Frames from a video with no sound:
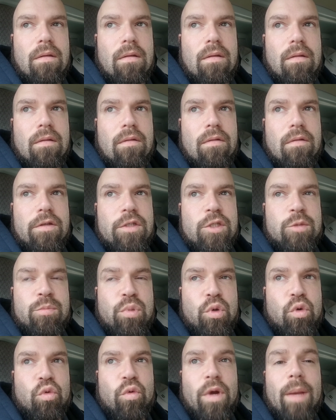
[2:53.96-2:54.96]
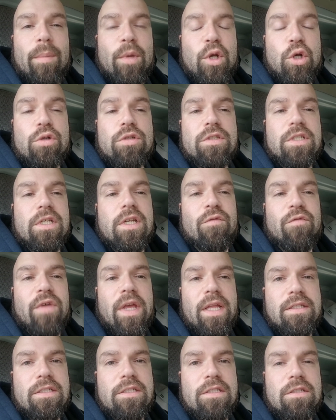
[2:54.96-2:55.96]
those parameters and
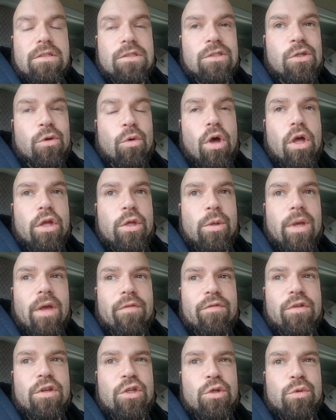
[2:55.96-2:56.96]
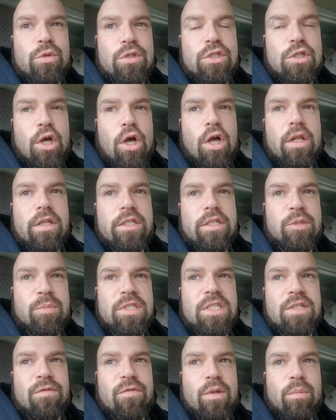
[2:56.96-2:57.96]
events. So all you have to do is call a
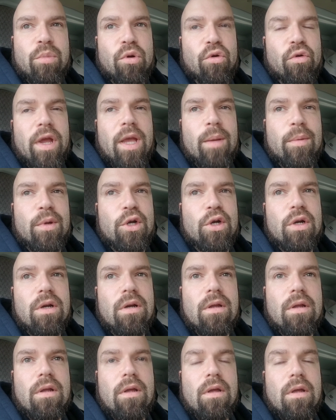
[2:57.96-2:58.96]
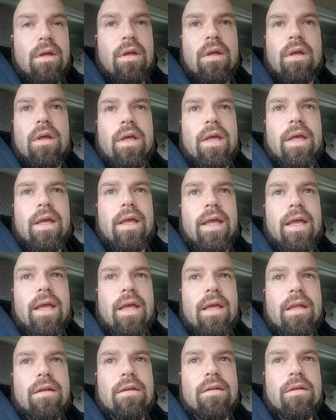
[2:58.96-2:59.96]
specific parameter,
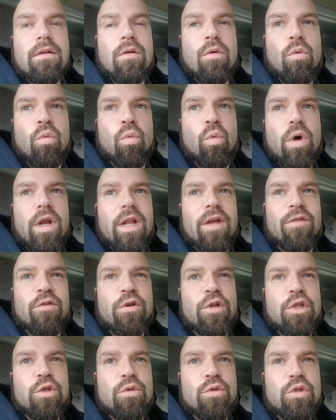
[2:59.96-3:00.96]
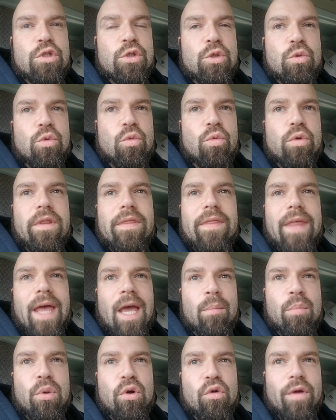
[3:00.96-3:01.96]
and whatever you do with
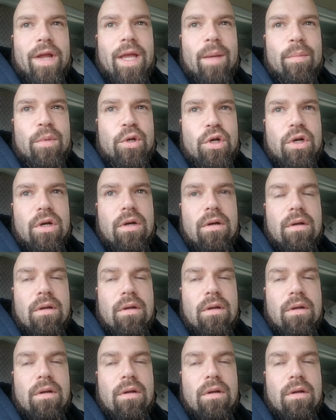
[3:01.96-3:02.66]
that parameter